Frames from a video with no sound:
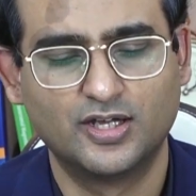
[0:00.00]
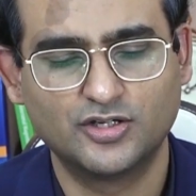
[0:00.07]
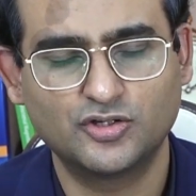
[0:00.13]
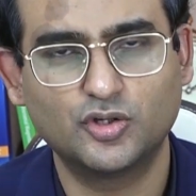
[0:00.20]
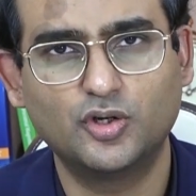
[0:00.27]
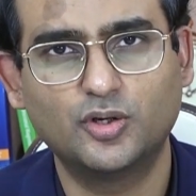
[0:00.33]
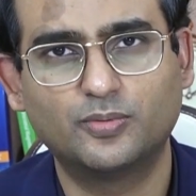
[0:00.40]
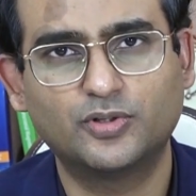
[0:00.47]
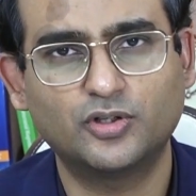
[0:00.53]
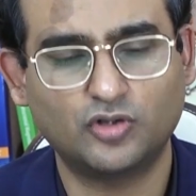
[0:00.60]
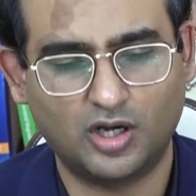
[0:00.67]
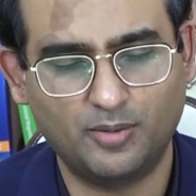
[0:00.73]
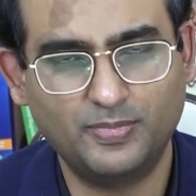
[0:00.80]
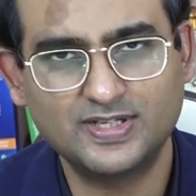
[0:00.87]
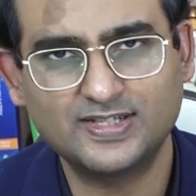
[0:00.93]
So the
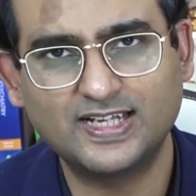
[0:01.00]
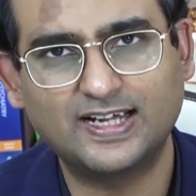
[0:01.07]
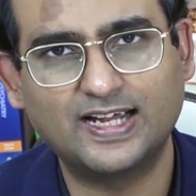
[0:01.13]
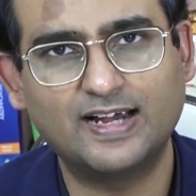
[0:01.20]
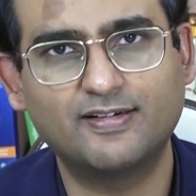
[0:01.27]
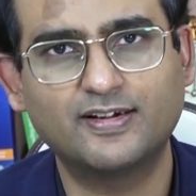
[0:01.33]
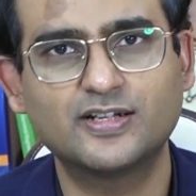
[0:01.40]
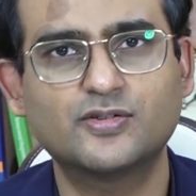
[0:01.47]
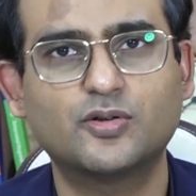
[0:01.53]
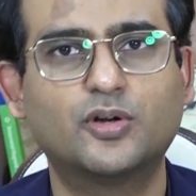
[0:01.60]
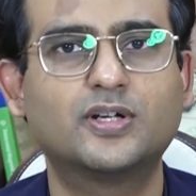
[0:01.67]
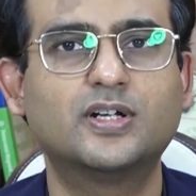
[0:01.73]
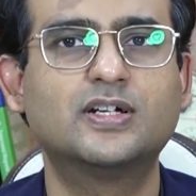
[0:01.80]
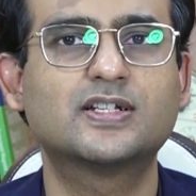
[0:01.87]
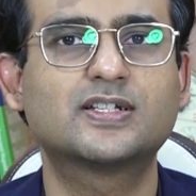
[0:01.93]
common psychiatric
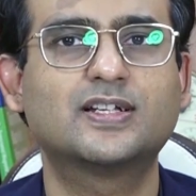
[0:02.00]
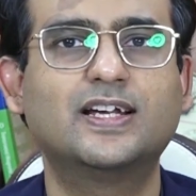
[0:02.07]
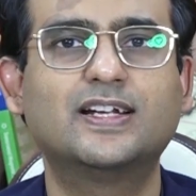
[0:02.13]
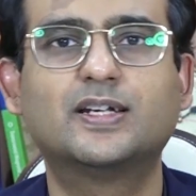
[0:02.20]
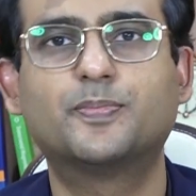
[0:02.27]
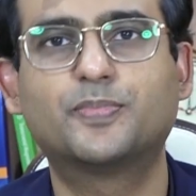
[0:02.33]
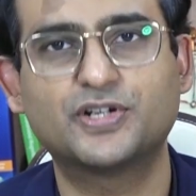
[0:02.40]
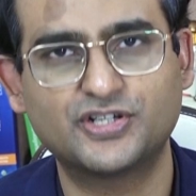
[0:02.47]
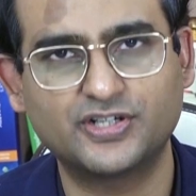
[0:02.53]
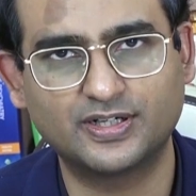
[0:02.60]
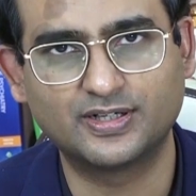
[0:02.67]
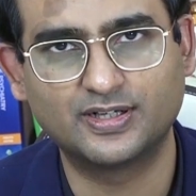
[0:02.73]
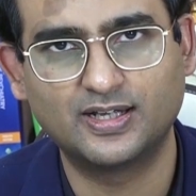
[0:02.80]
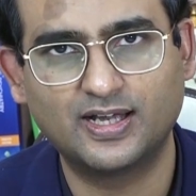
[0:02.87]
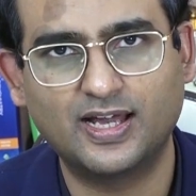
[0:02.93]
disorders like
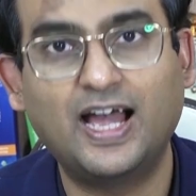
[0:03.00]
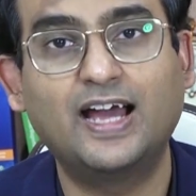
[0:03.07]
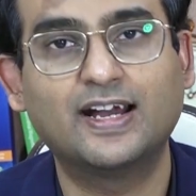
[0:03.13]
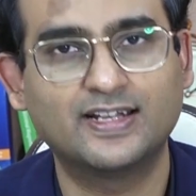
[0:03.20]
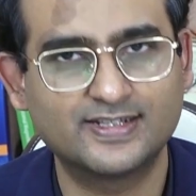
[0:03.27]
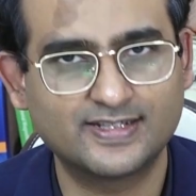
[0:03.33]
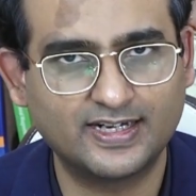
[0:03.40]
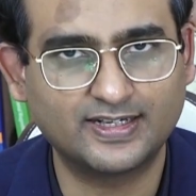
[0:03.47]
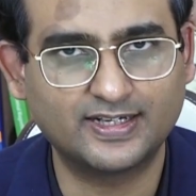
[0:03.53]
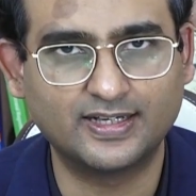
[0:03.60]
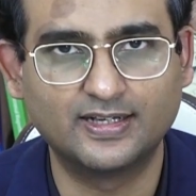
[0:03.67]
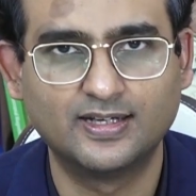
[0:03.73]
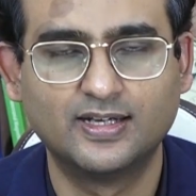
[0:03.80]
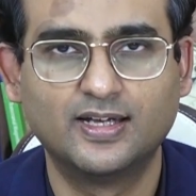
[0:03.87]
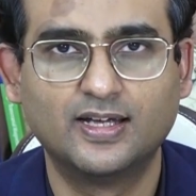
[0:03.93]
depression and
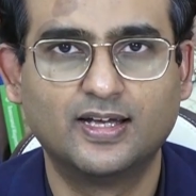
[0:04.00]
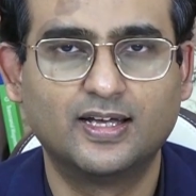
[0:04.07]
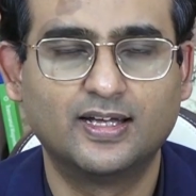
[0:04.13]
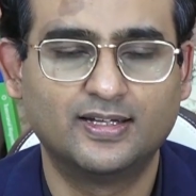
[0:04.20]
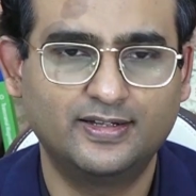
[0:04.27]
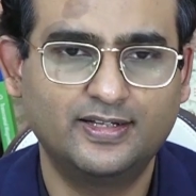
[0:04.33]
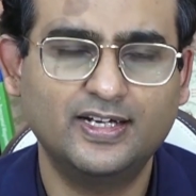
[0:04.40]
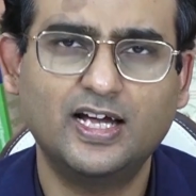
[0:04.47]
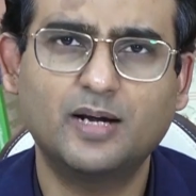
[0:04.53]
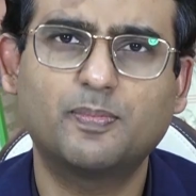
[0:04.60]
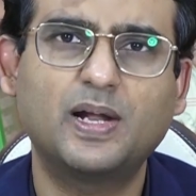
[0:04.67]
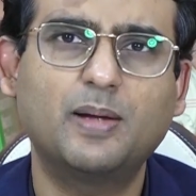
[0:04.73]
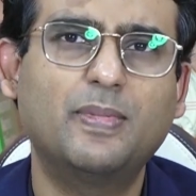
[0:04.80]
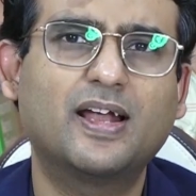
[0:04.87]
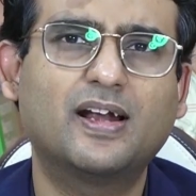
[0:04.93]
anxiety, they are
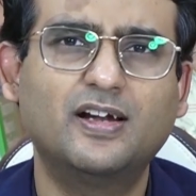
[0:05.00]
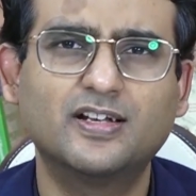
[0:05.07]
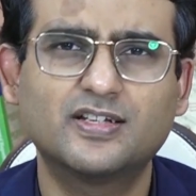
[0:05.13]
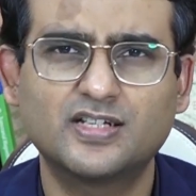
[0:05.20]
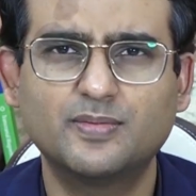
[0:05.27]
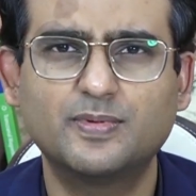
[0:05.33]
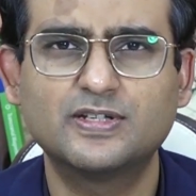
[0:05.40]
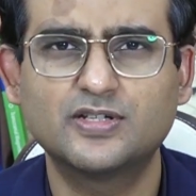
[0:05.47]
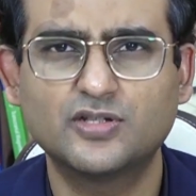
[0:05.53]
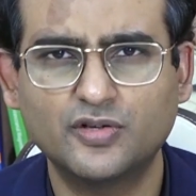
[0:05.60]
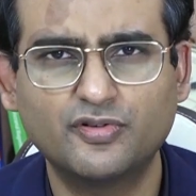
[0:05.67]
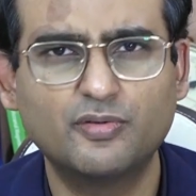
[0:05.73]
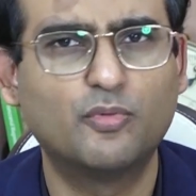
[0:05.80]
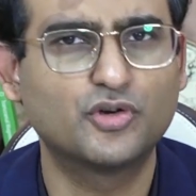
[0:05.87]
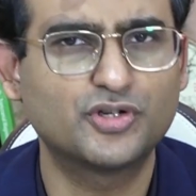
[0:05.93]
primarily disturbances
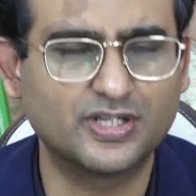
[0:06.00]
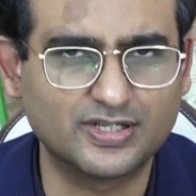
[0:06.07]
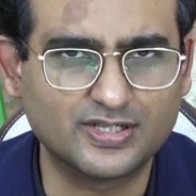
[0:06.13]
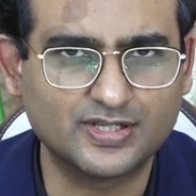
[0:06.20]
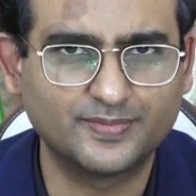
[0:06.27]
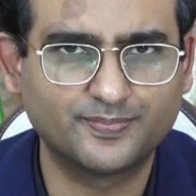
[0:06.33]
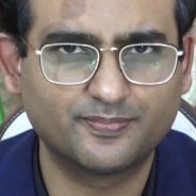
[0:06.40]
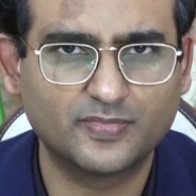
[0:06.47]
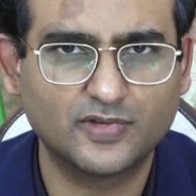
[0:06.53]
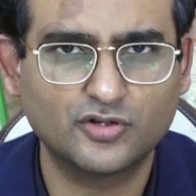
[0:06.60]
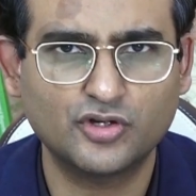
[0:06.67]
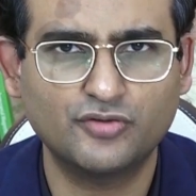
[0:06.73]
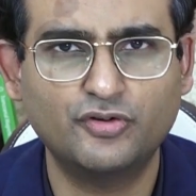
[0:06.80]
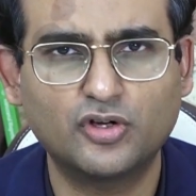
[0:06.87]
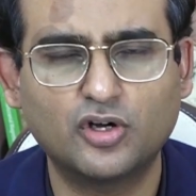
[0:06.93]
of emotions.
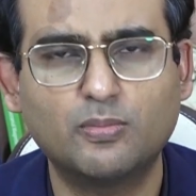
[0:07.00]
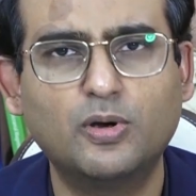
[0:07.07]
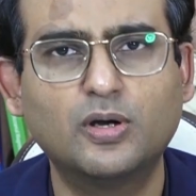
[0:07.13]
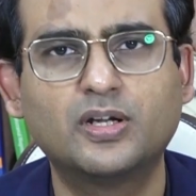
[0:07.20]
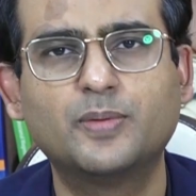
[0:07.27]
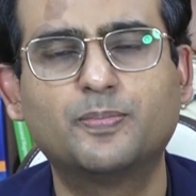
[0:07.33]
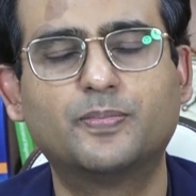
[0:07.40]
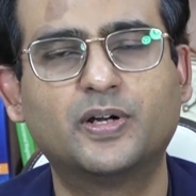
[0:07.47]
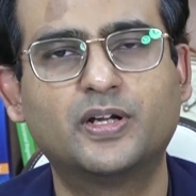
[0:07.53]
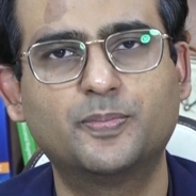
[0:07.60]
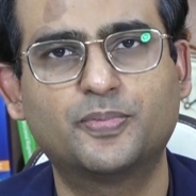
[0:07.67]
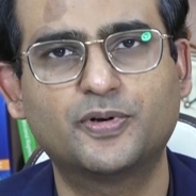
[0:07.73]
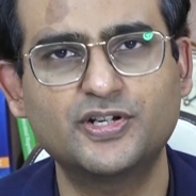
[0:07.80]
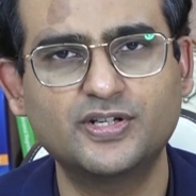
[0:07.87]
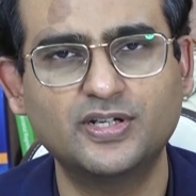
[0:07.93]
So if you talk about
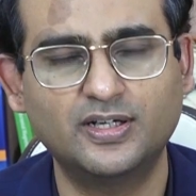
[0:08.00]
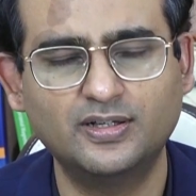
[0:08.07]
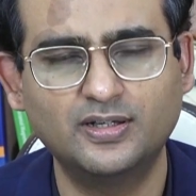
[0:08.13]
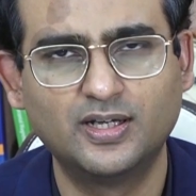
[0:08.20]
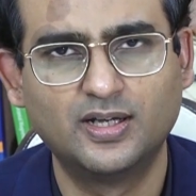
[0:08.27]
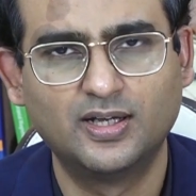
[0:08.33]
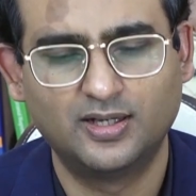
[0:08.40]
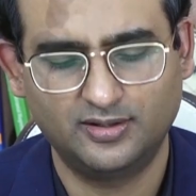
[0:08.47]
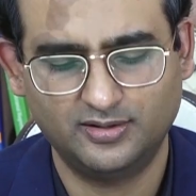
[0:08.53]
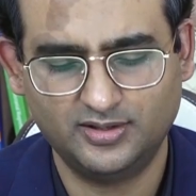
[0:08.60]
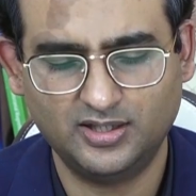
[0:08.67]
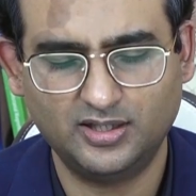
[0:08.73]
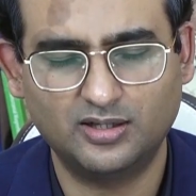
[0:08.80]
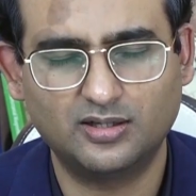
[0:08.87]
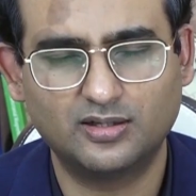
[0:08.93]
depression,
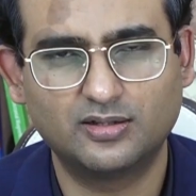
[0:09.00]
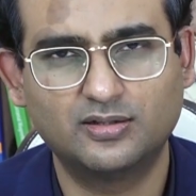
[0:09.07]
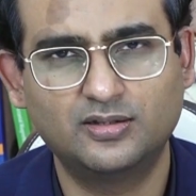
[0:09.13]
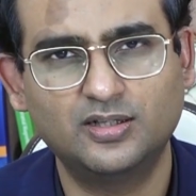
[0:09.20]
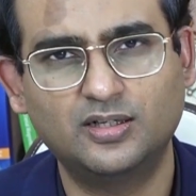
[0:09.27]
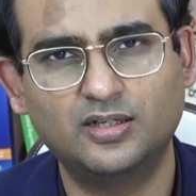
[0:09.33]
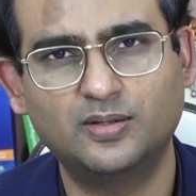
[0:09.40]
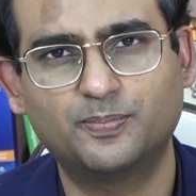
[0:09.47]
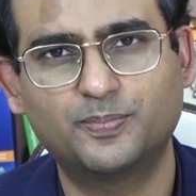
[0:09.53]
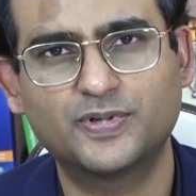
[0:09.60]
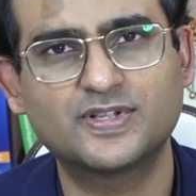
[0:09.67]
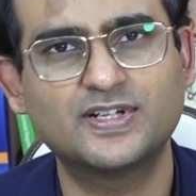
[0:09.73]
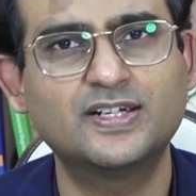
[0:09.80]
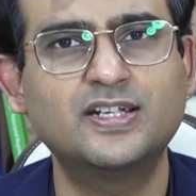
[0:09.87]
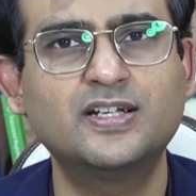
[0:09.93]
the
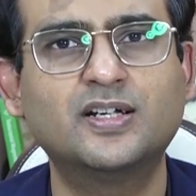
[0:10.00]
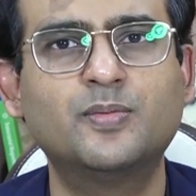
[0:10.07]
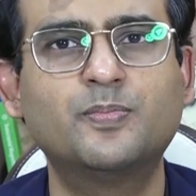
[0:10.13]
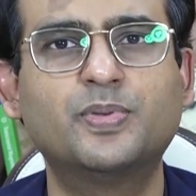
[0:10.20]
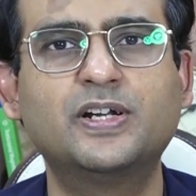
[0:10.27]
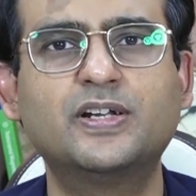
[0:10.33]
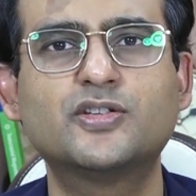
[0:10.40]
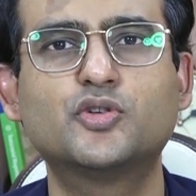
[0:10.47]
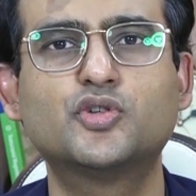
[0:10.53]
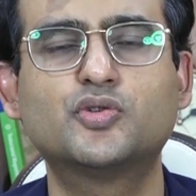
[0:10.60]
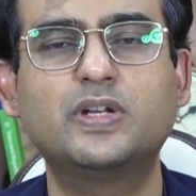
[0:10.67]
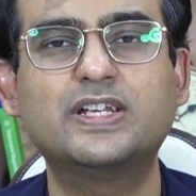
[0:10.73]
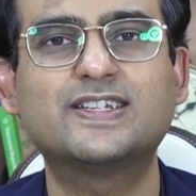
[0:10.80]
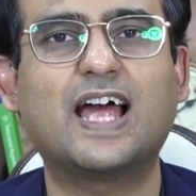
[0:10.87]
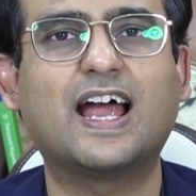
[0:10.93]
presenting complaint is
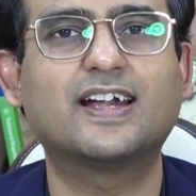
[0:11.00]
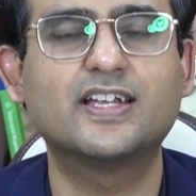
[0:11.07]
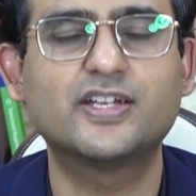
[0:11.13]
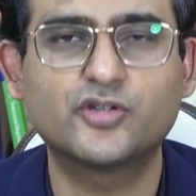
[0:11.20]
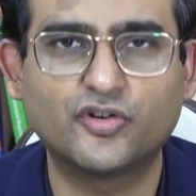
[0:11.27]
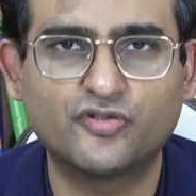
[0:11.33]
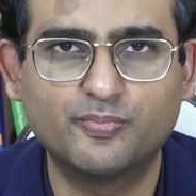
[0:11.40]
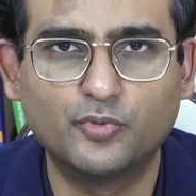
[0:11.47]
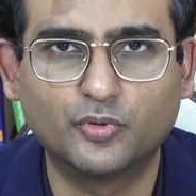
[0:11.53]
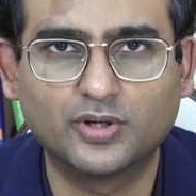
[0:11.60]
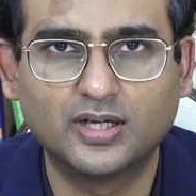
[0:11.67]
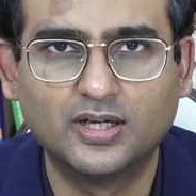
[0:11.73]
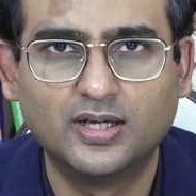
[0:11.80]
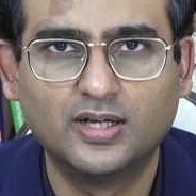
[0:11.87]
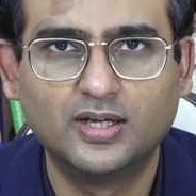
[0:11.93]
usually sadness of
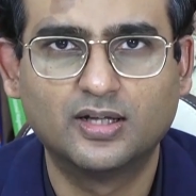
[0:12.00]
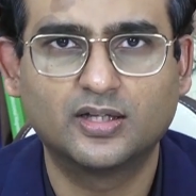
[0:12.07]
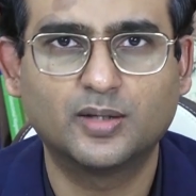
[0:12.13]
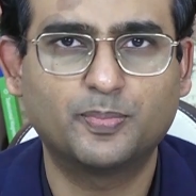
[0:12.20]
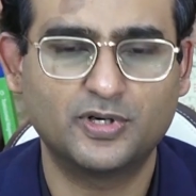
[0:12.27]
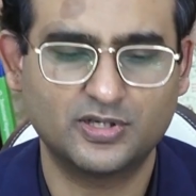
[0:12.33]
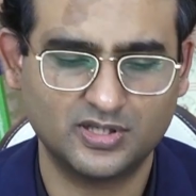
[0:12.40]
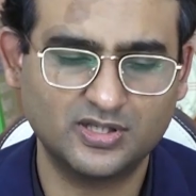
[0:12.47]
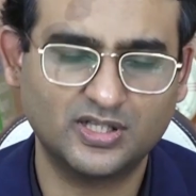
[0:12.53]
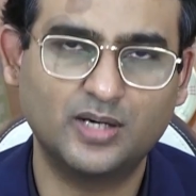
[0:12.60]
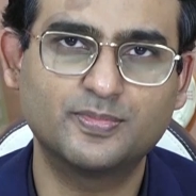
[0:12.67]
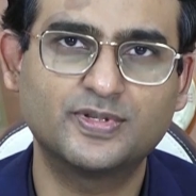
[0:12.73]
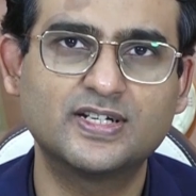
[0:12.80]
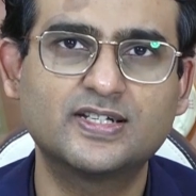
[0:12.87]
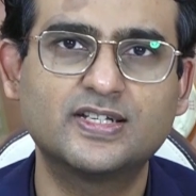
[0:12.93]
mood. The person
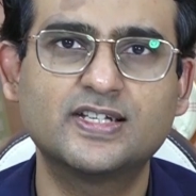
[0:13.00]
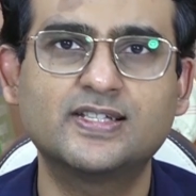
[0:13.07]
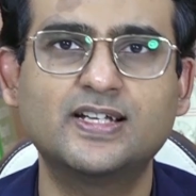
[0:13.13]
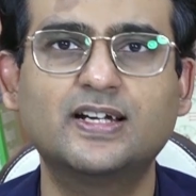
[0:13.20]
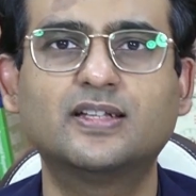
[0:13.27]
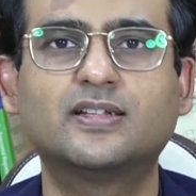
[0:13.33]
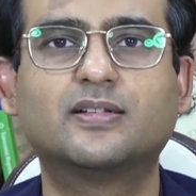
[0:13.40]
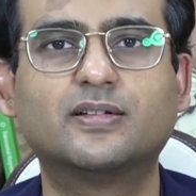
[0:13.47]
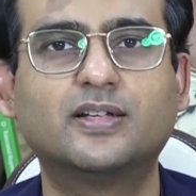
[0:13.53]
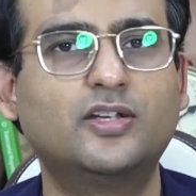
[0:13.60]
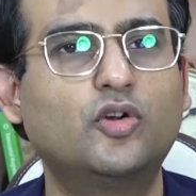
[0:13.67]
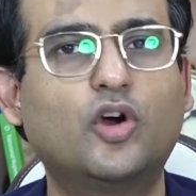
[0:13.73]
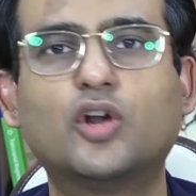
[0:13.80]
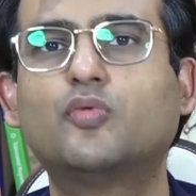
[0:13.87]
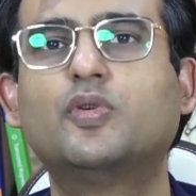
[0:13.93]
comes and says that
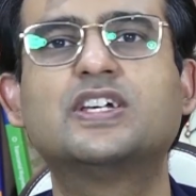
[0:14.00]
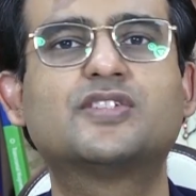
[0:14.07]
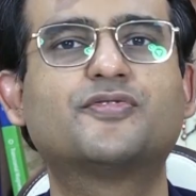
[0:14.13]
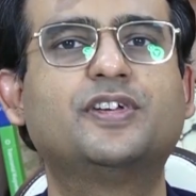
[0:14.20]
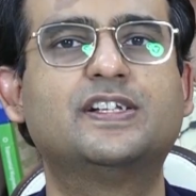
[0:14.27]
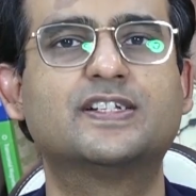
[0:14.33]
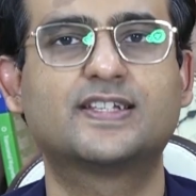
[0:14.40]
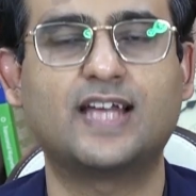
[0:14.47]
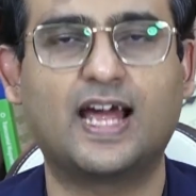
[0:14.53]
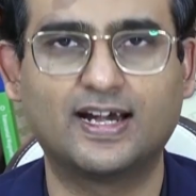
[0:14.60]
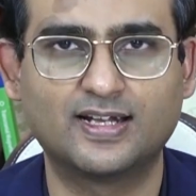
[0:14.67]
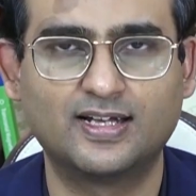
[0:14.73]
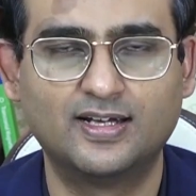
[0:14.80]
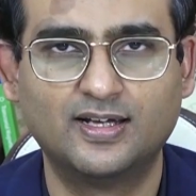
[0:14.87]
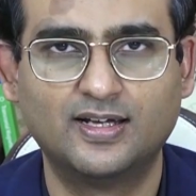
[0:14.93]
he always feels sad.